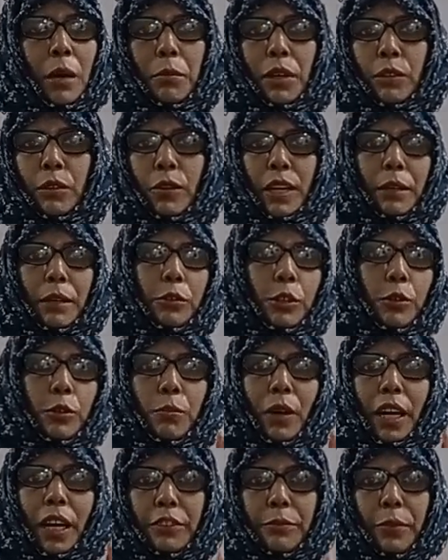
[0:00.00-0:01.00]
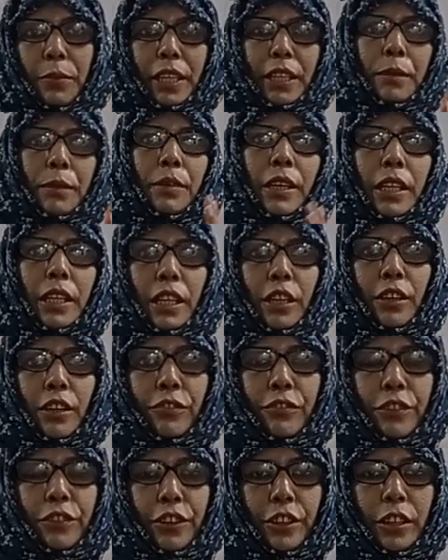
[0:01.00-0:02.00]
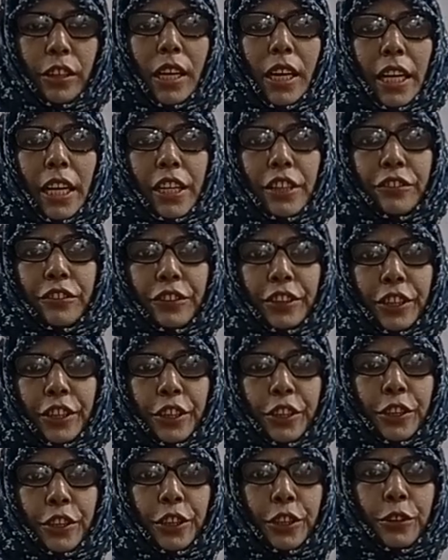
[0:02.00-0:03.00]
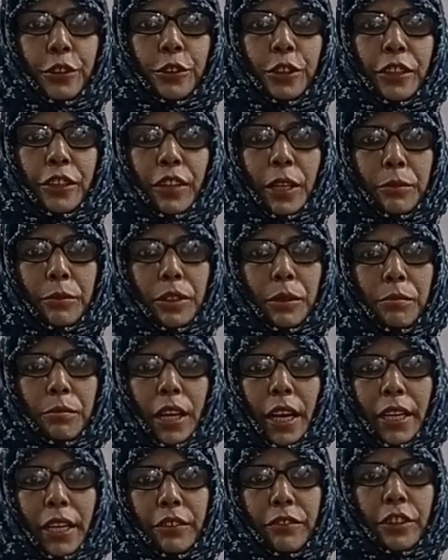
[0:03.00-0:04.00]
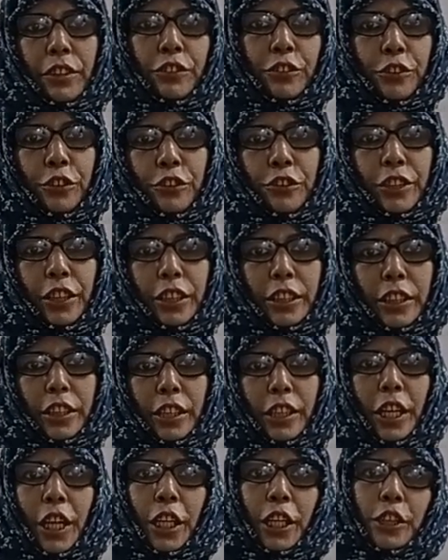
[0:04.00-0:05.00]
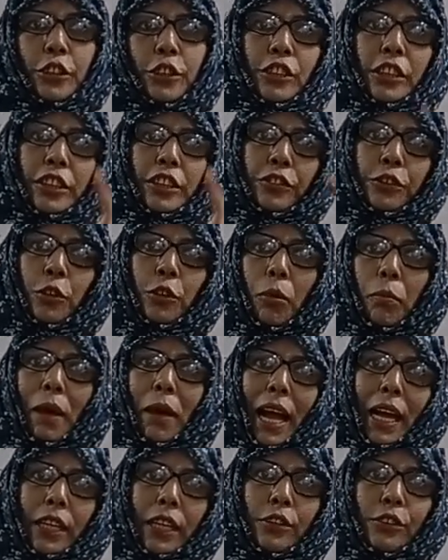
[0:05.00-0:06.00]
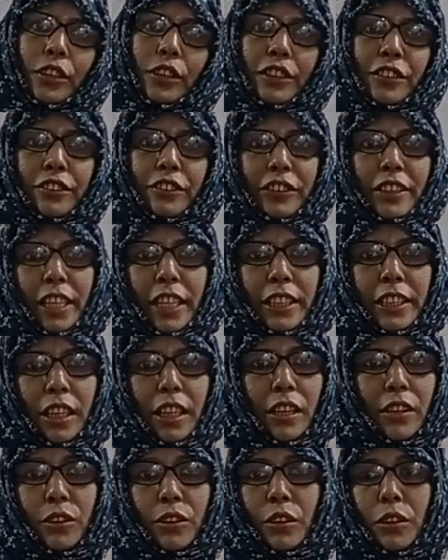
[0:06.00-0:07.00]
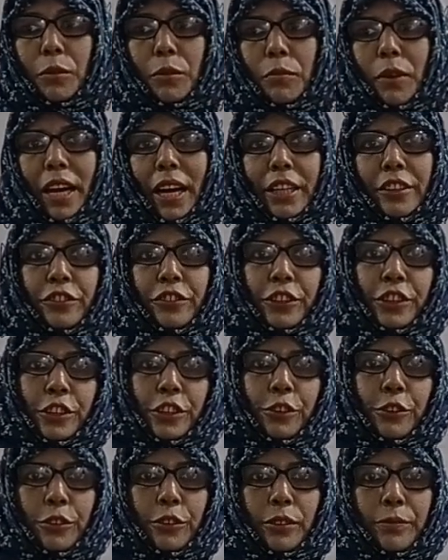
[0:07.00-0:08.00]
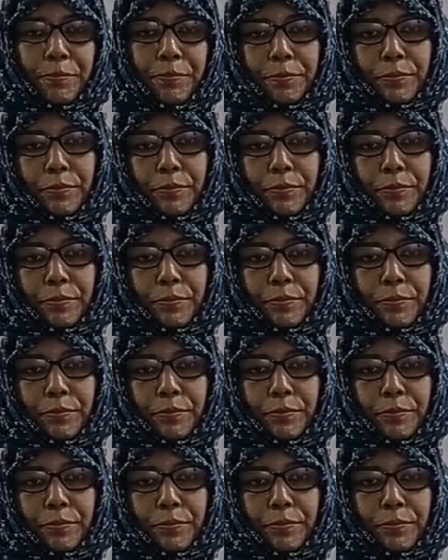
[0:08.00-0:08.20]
but when you pass by the building of your institute, you develop some kind of an association. You just go back to the nostalgia, oh my institute,